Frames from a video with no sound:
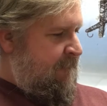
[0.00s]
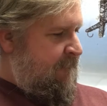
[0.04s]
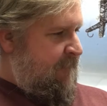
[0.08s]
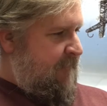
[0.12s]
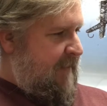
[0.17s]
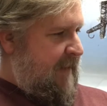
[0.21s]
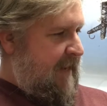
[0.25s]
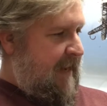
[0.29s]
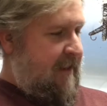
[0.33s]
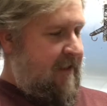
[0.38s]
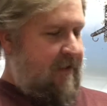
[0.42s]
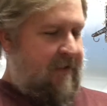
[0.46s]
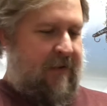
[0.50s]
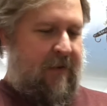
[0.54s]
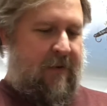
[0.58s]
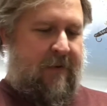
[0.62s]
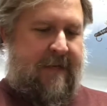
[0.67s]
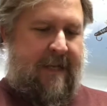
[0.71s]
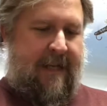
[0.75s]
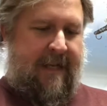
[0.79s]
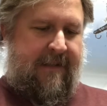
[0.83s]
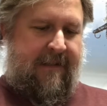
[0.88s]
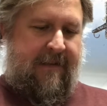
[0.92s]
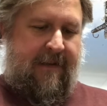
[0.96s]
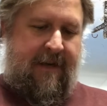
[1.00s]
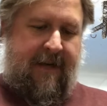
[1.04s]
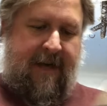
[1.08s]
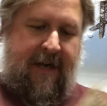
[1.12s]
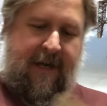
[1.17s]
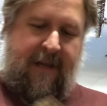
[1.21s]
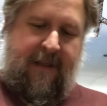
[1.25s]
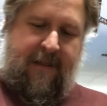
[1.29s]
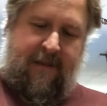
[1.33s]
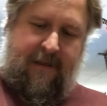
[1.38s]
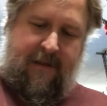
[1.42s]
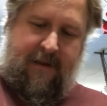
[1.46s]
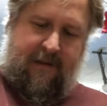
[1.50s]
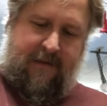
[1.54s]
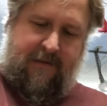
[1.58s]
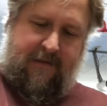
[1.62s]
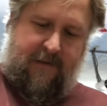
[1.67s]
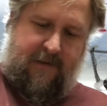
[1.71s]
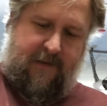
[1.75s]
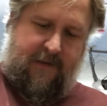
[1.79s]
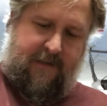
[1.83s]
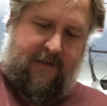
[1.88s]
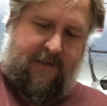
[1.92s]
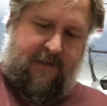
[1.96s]
Yeah, there's no dates on anything. So
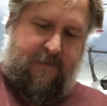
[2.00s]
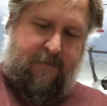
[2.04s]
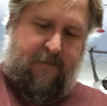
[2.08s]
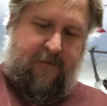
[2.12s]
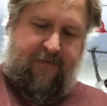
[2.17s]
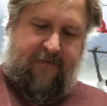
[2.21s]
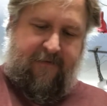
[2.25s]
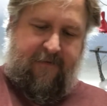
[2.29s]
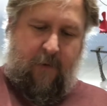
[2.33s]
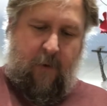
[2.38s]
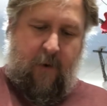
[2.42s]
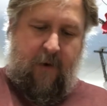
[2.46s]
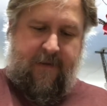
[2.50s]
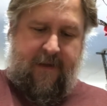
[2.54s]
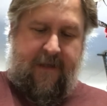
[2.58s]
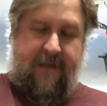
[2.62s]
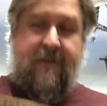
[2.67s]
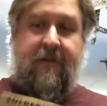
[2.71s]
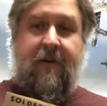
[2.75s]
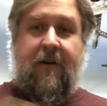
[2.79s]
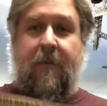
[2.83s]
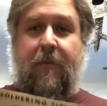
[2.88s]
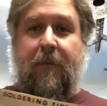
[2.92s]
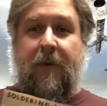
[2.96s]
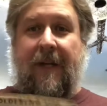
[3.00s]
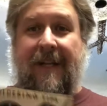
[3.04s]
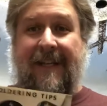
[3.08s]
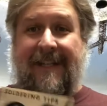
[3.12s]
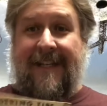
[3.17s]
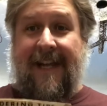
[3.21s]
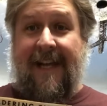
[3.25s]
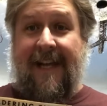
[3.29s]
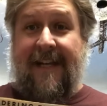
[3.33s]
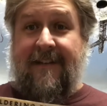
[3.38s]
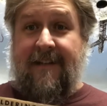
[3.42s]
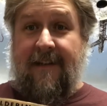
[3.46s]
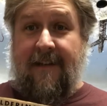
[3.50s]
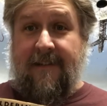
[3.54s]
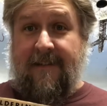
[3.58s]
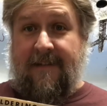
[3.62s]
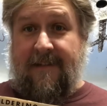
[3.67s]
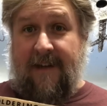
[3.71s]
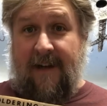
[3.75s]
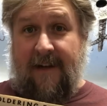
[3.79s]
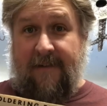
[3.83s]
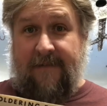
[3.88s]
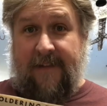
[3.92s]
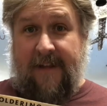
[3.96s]
this is before they started putting dates on
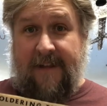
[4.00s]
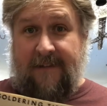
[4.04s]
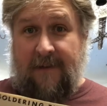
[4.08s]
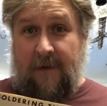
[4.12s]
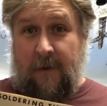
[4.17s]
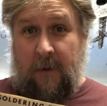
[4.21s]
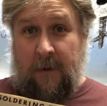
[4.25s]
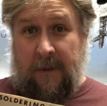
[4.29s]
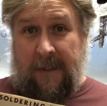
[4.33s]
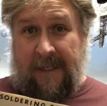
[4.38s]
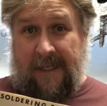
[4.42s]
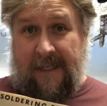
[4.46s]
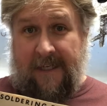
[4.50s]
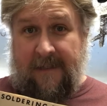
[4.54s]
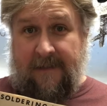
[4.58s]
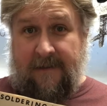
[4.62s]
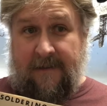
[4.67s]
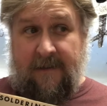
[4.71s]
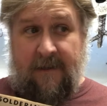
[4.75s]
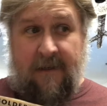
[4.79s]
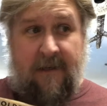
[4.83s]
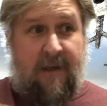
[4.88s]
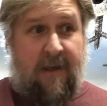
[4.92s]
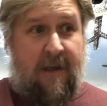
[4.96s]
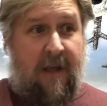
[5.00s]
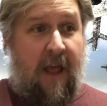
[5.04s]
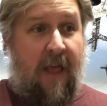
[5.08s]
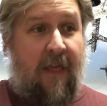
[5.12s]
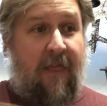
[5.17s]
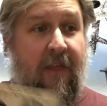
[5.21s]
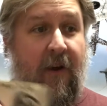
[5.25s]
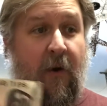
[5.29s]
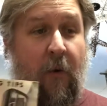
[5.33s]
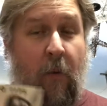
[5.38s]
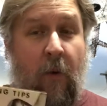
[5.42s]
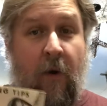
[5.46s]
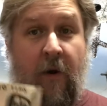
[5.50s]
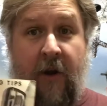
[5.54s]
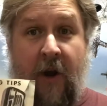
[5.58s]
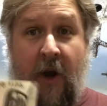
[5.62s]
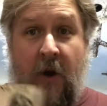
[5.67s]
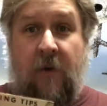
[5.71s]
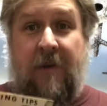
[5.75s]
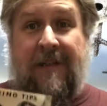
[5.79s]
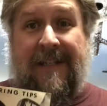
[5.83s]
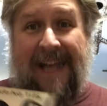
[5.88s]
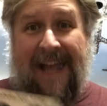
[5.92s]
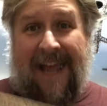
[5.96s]
stuff. That's how old it is. There were no
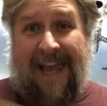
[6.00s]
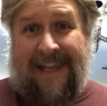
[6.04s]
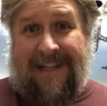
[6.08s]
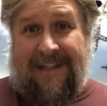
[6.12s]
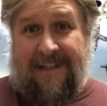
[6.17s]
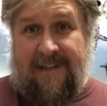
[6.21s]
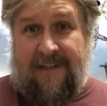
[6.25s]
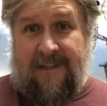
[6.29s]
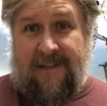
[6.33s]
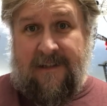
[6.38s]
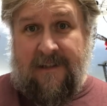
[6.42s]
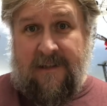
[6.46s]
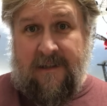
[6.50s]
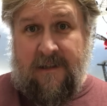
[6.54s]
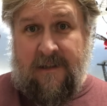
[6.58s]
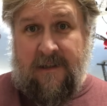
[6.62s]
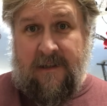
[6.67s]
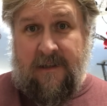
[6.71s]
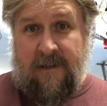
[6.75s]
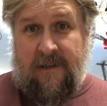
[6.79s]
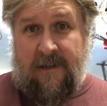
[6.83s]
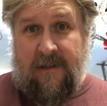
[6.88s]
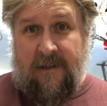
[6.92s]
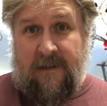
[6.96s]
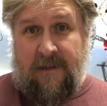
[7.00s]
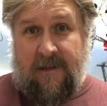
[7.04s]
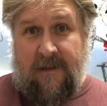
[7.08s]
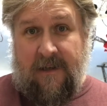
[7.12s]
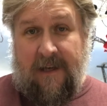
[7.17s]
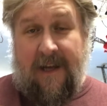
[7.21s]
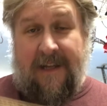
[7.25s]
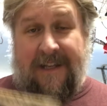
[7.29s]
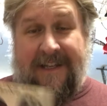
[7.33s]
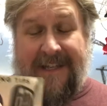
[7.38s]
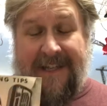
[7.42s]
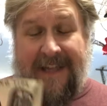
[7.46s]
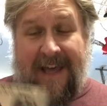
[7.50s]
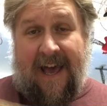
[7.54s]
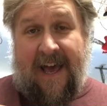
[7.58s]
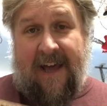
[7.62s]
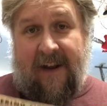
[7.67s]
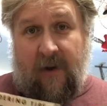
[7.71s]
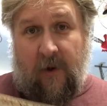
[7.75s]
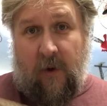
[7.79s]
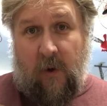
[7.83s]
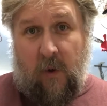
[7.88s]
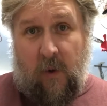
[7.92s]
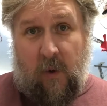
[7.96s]
dates. It's that
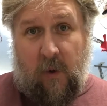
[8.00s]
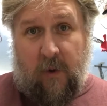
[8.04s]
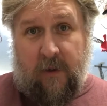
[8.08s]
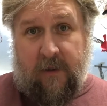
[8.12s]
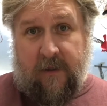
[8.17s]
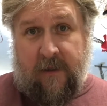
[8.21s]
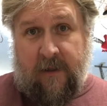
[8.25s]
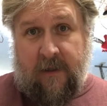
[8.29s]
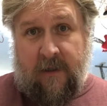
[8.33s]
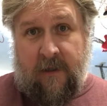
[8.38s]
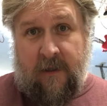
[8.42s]
old.